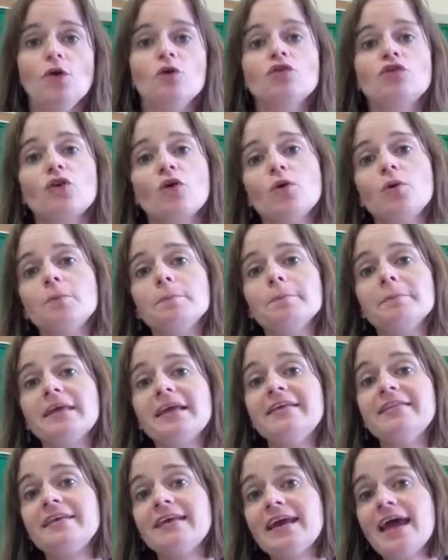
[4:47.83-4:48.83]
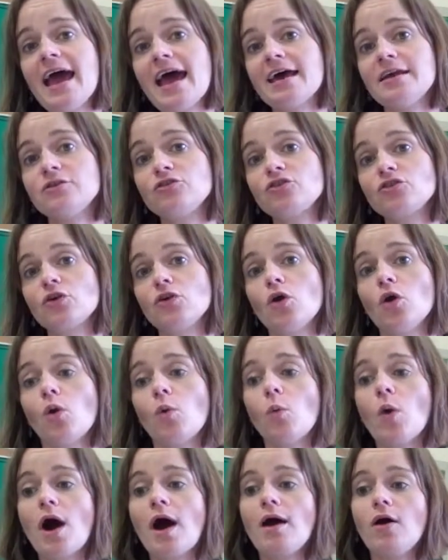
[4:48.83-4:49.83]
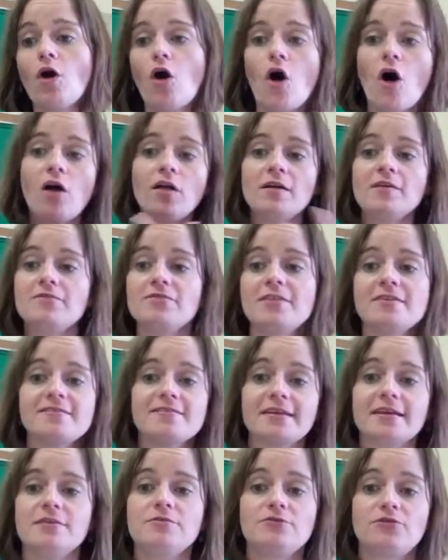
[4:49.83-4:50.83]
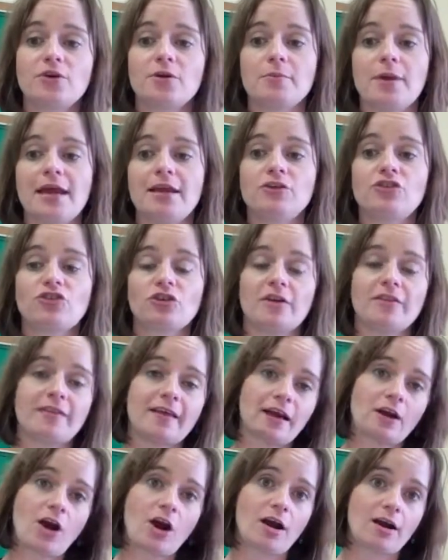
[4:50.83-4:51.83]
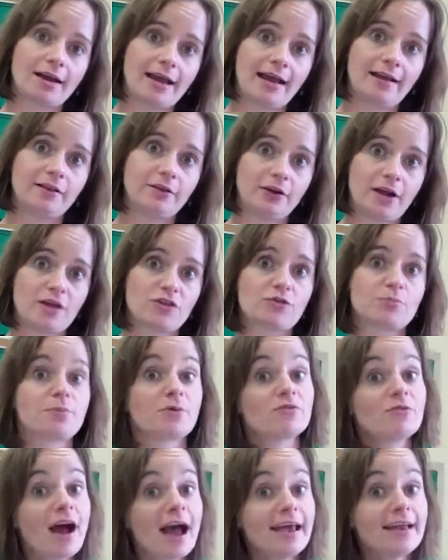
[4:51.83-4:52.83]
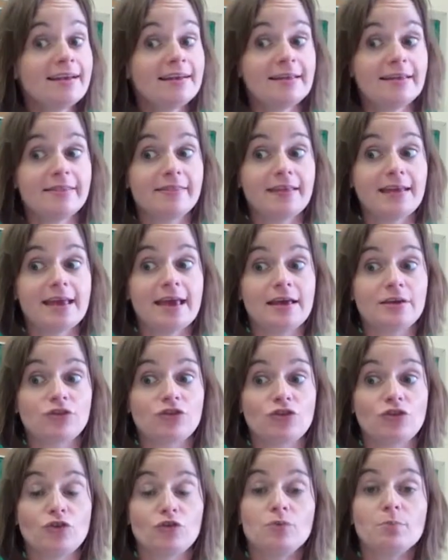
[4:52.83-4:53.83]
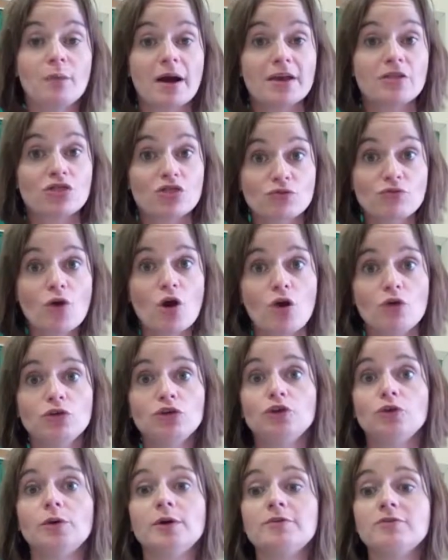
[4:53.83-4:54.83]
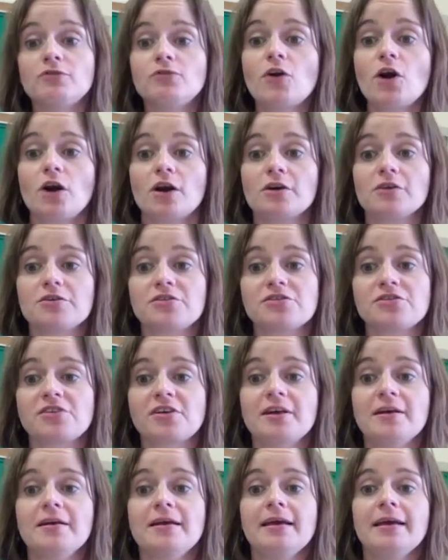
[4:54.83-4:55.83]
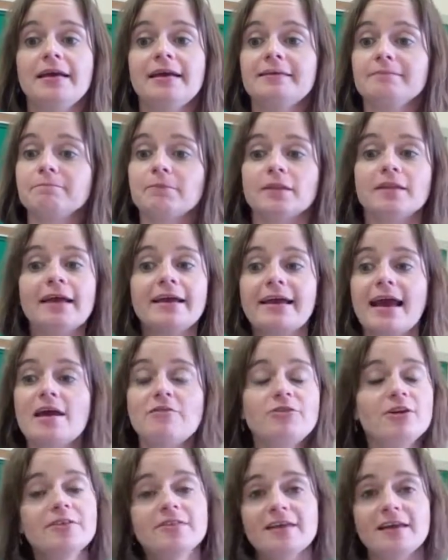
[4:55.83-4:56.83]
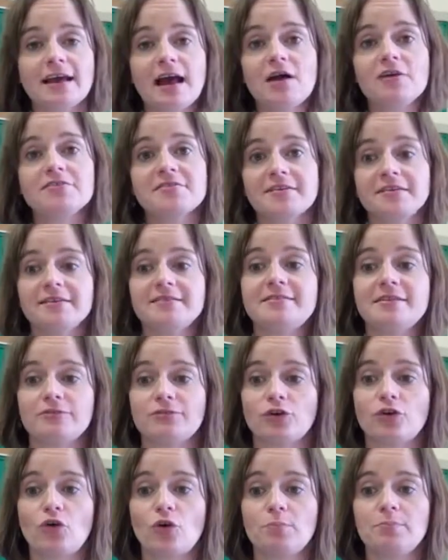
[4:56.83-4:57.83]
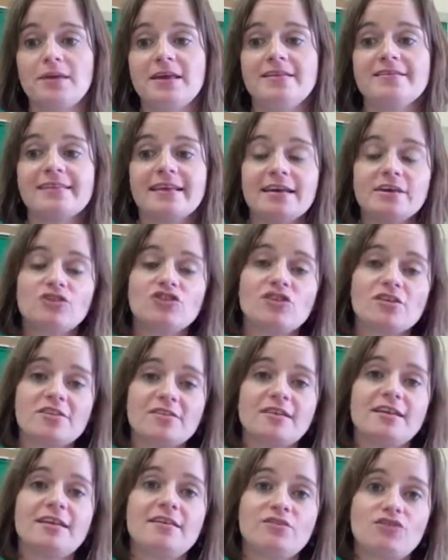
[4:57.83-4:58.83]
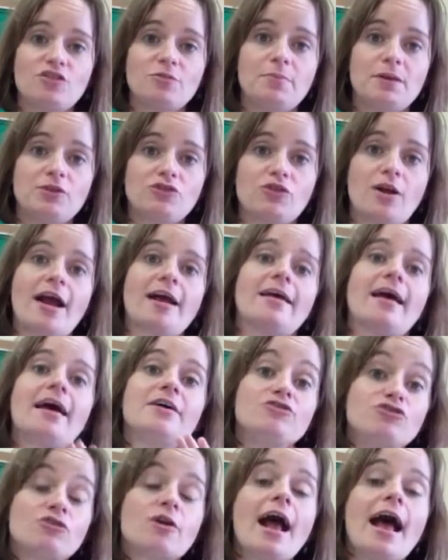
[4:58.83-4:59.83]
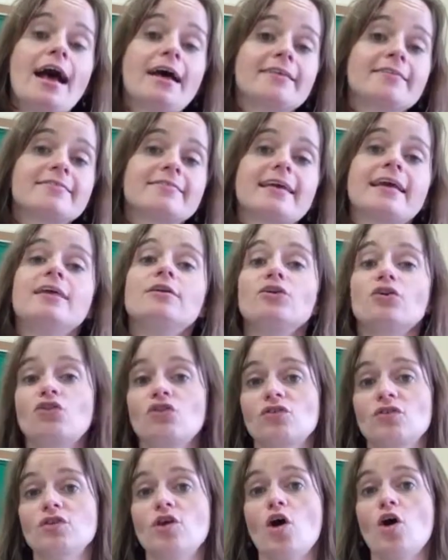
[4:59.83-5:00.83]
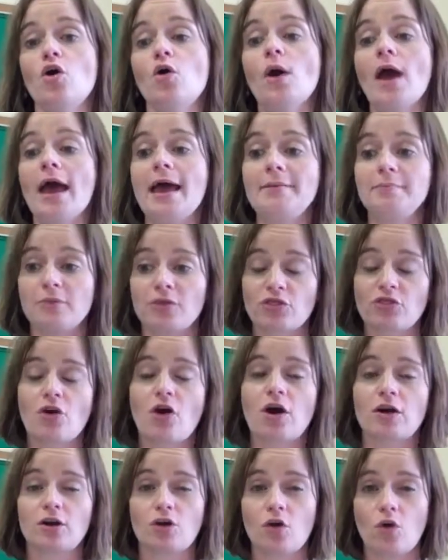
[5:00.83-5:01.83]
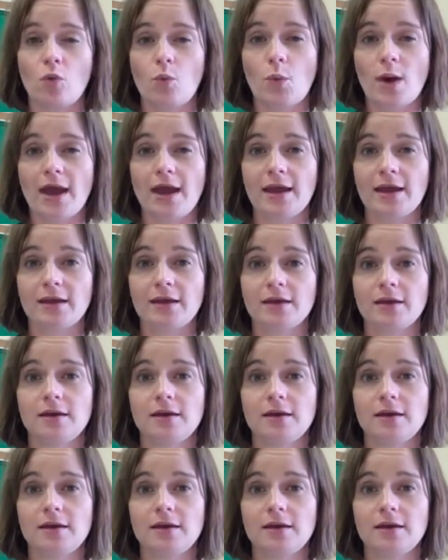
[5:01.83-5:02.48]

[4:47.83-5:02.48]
So in the end, while all of this information that Karg-Elert has provided in the etude might throw you at first, like everything else in a difficult piece, it just needs to be addressed in a slow and methodical way.